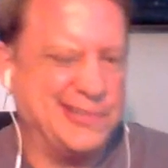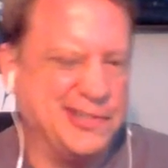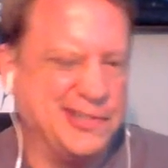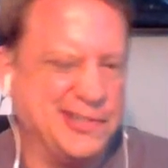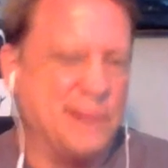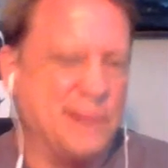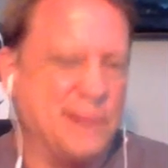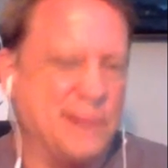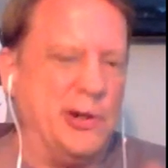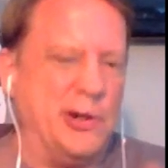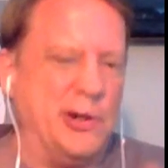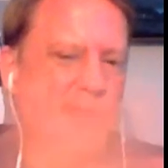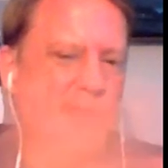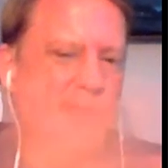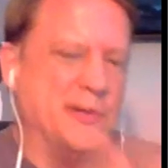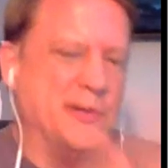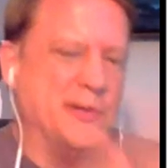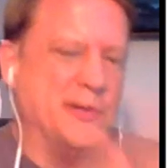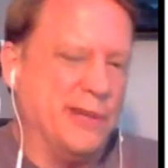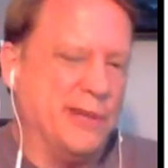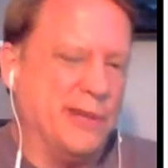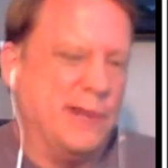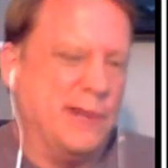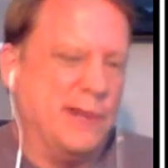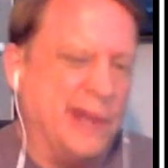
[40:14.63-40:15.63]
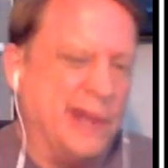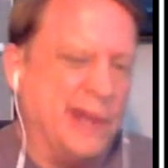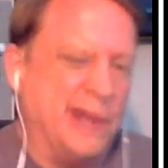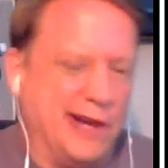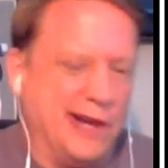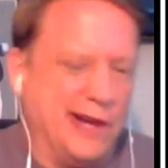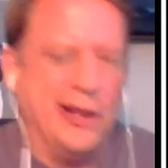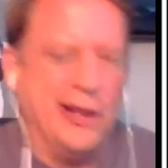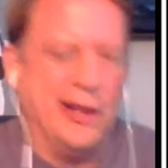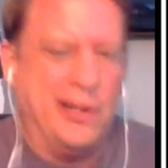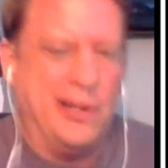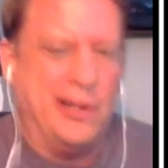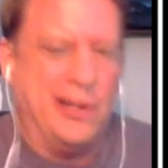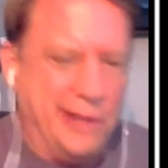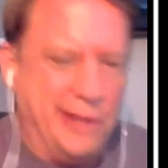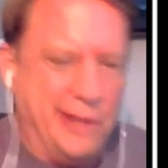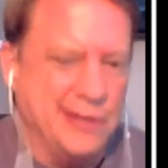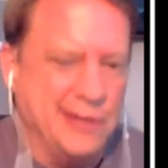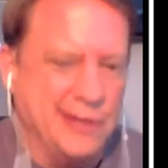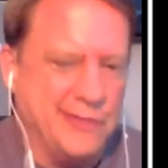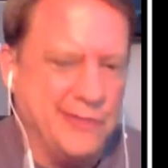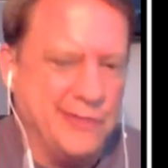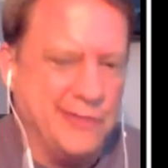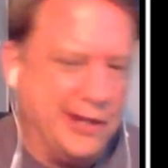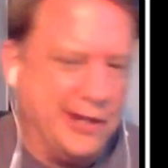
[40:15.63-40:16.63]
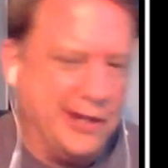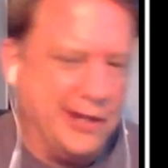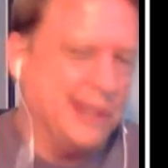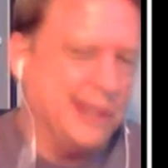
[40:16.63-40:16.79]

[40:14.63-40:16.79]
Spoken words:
jump over and become a Carolina Panther fan?